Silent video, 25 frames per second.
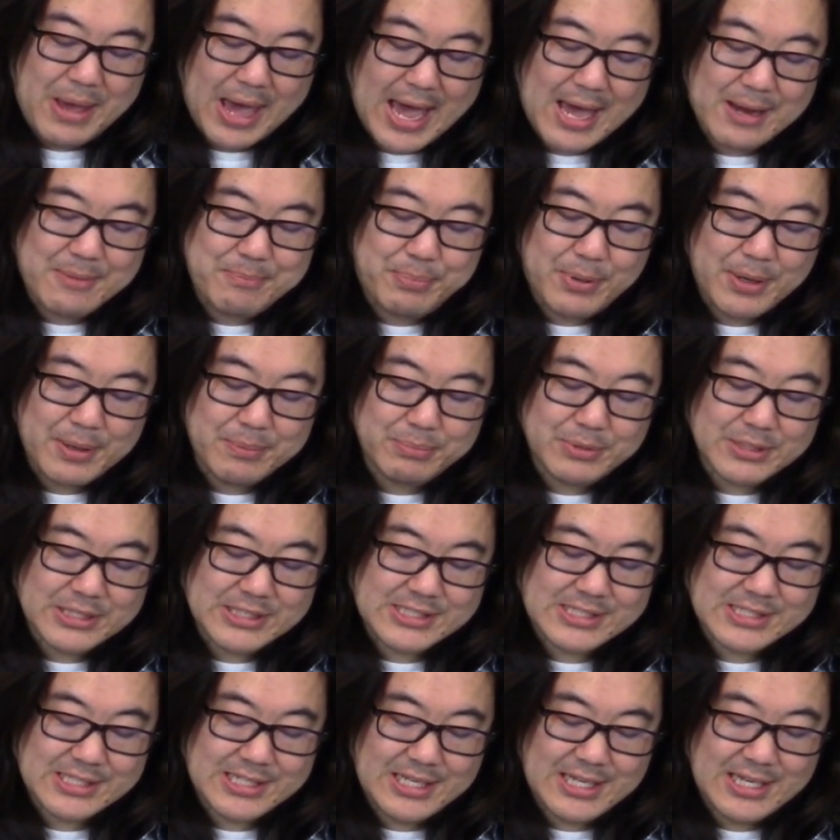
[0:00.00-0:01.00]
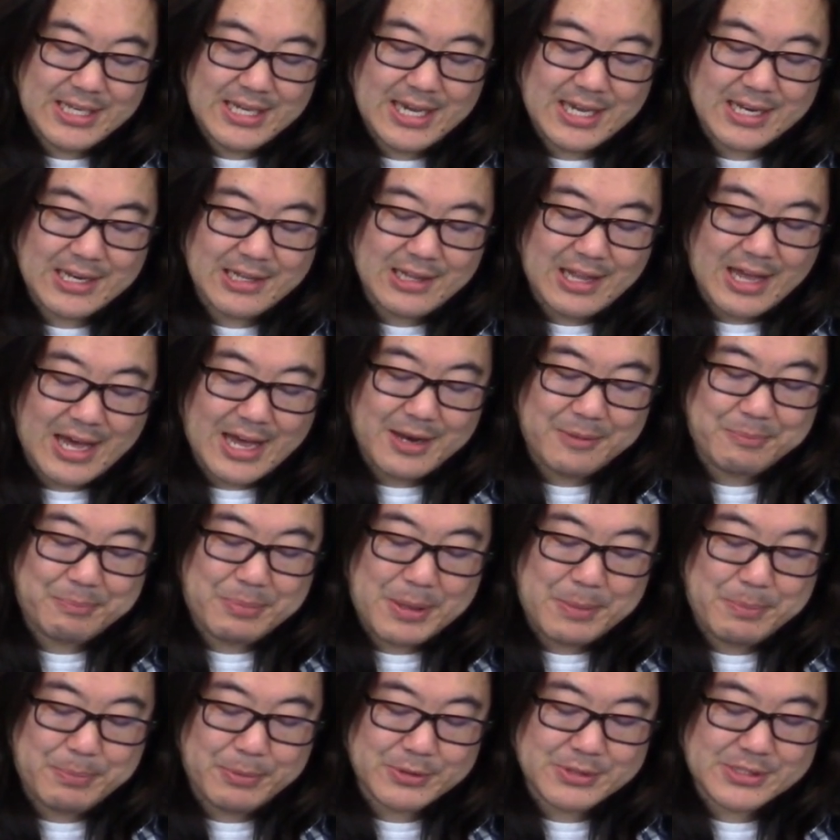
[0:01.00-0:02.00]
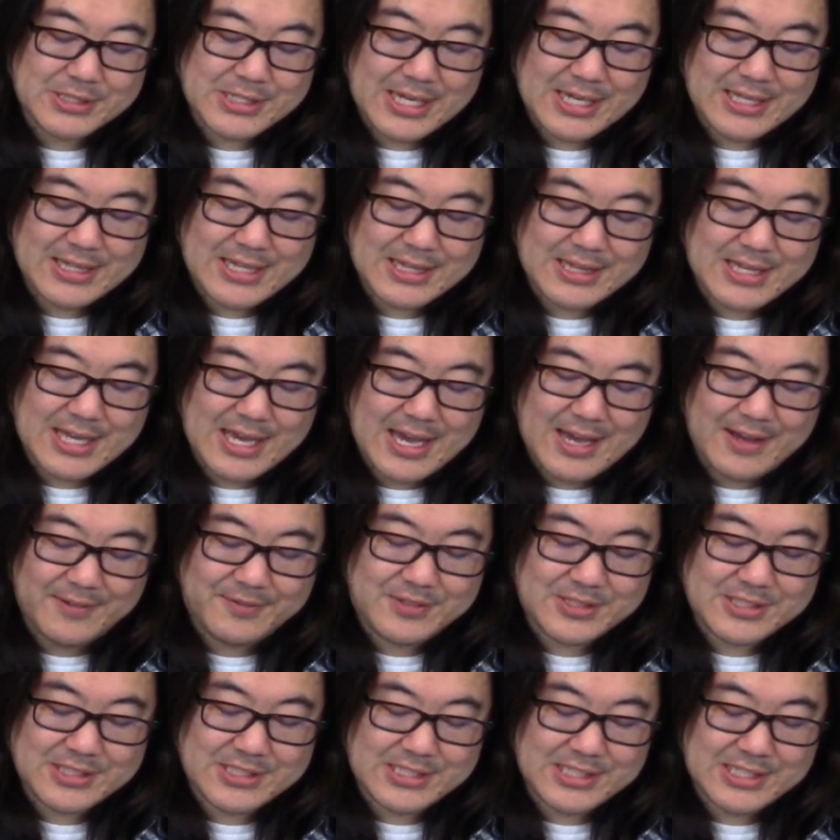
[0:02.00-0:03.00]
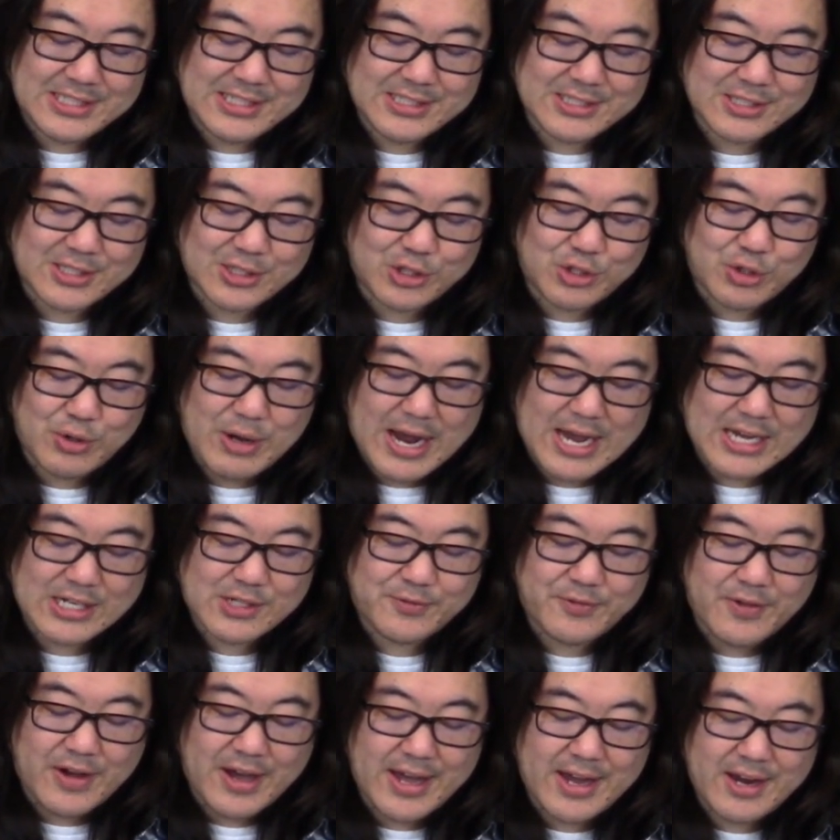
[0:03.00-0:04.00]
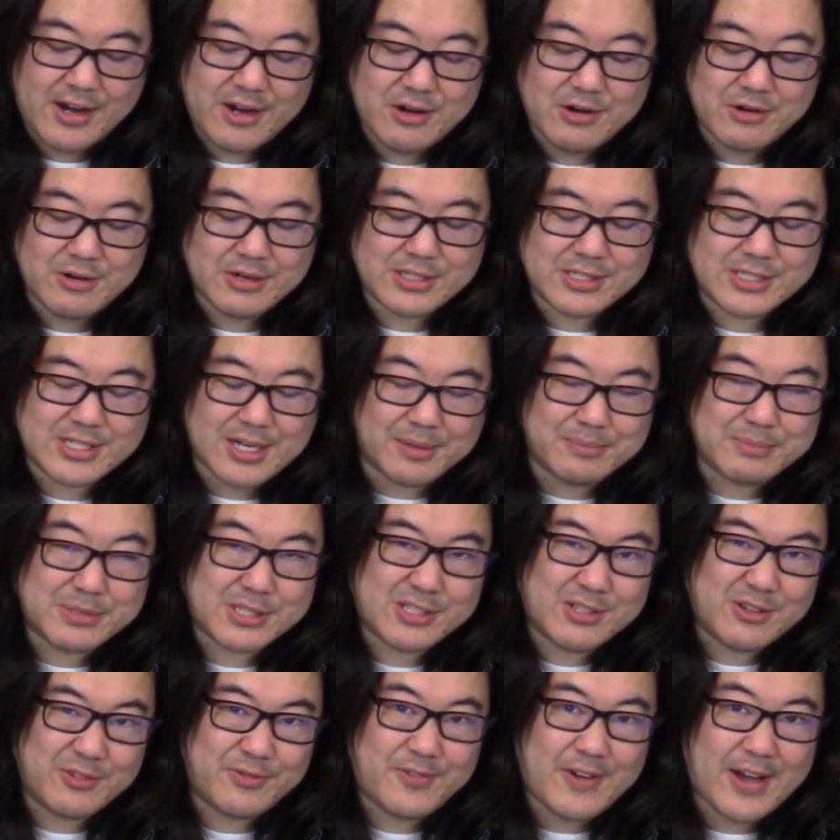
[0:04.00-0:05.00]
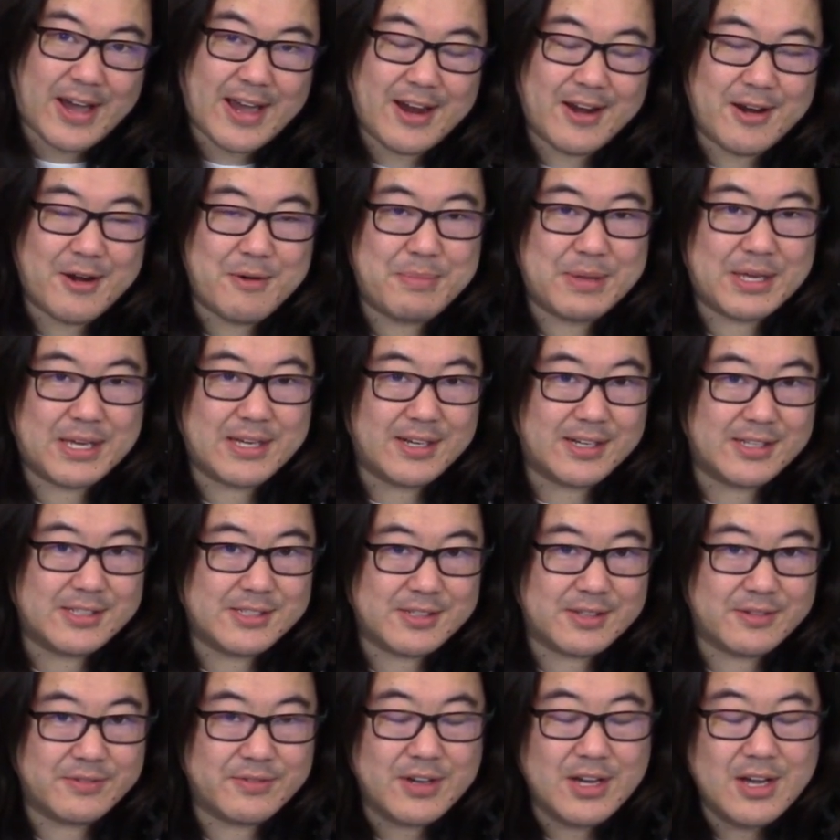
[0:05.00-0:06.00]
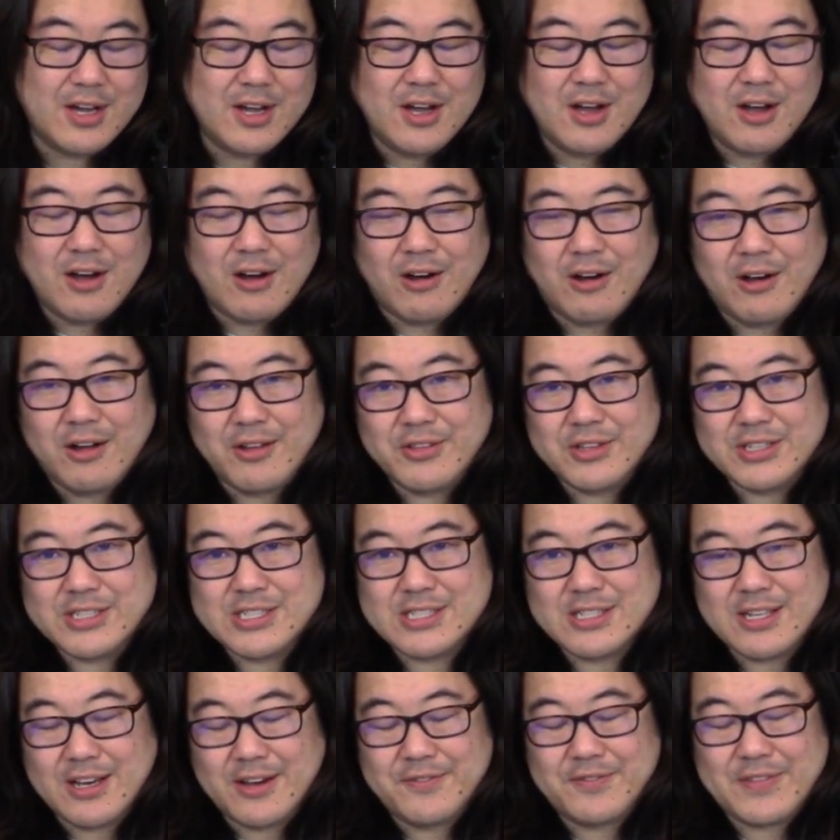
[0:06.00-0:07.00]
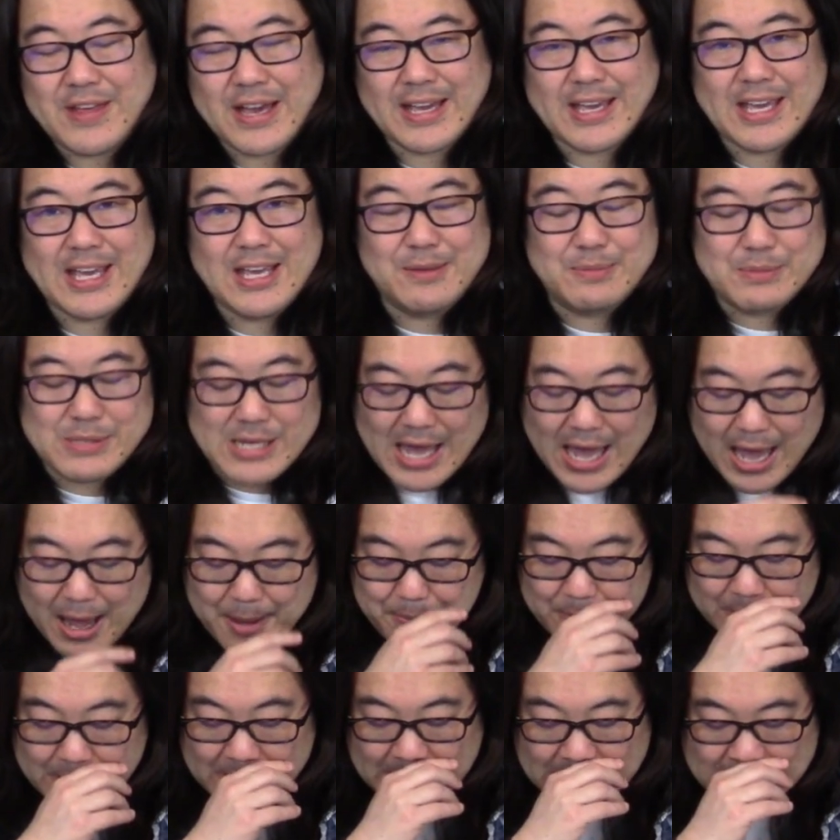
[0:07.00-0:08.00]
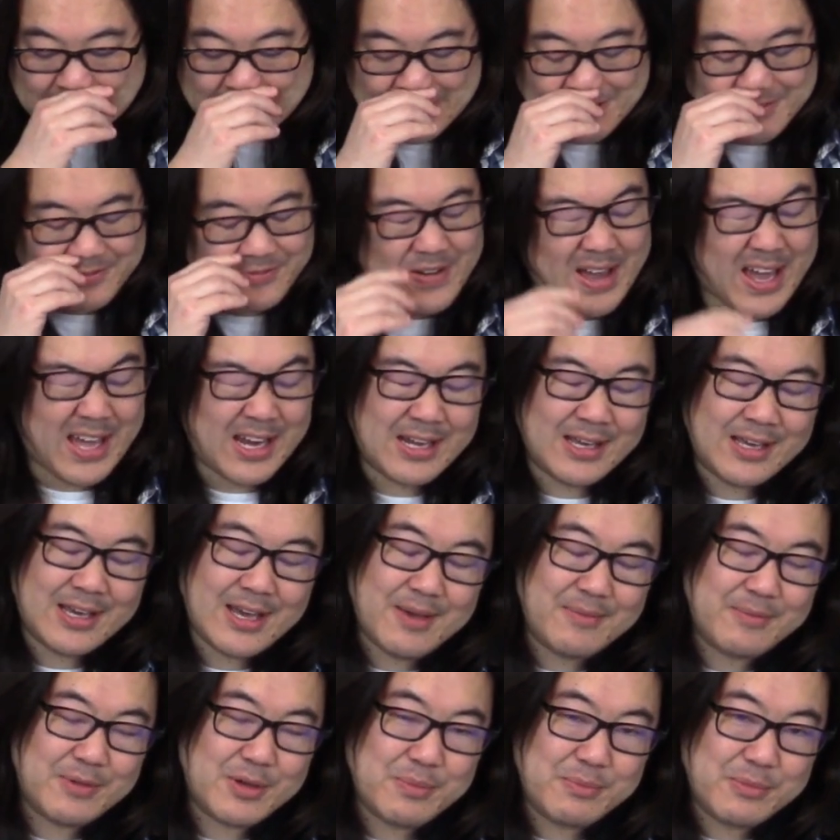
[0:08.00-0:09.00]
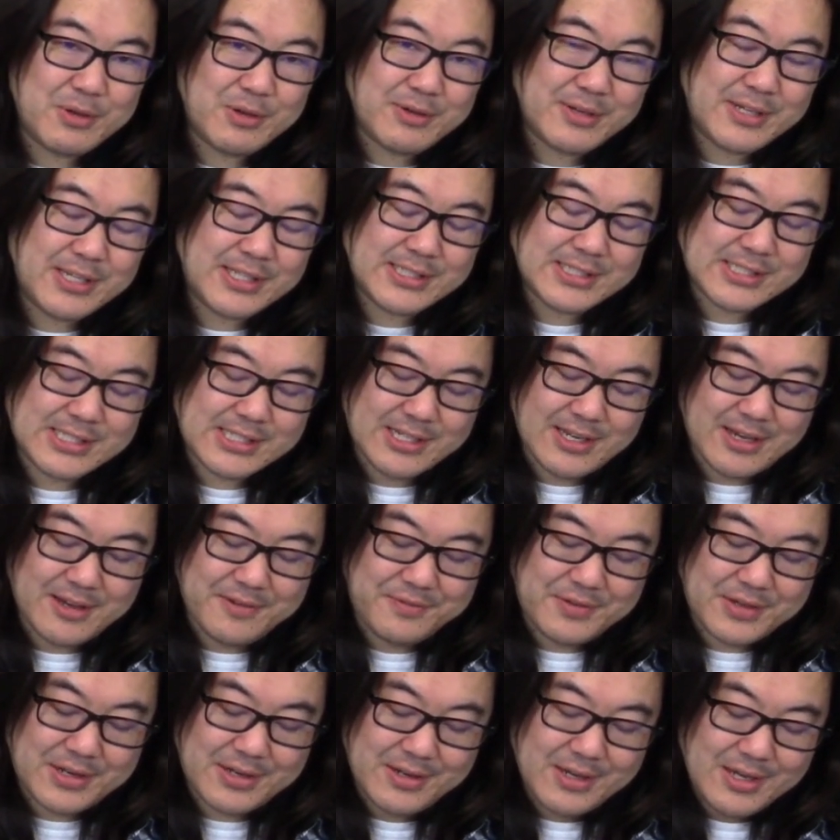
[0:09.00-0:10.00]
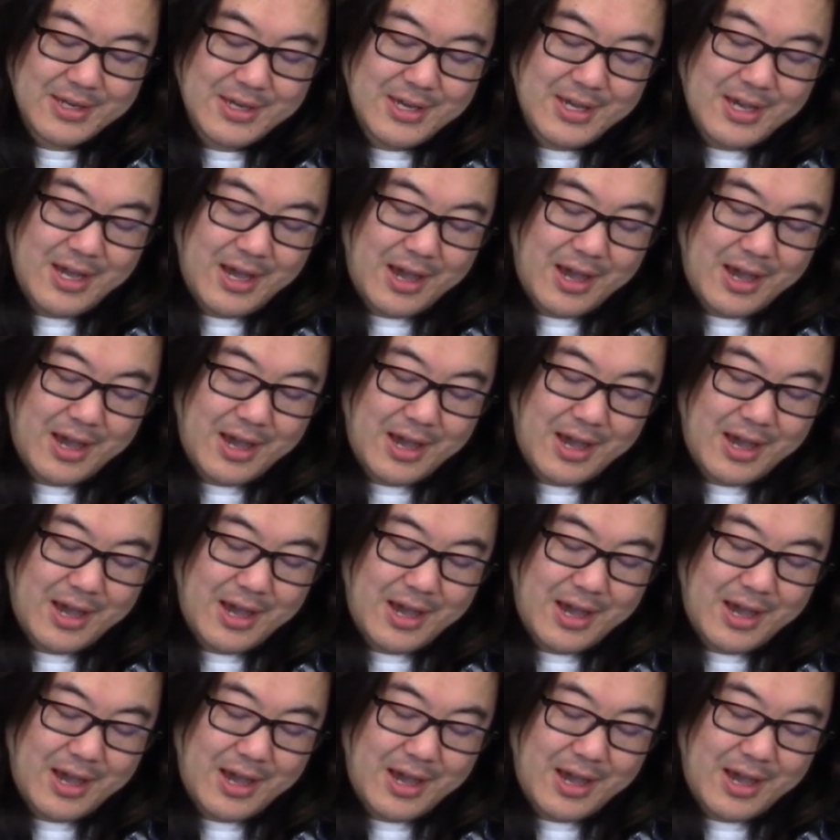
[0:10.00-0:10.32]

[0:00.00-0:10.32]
bad publicity, and a lot of people say that the FGC is a trash fire, a dumpster fire, because of all the stuff that keeps happening to the fighting game community and stuff. And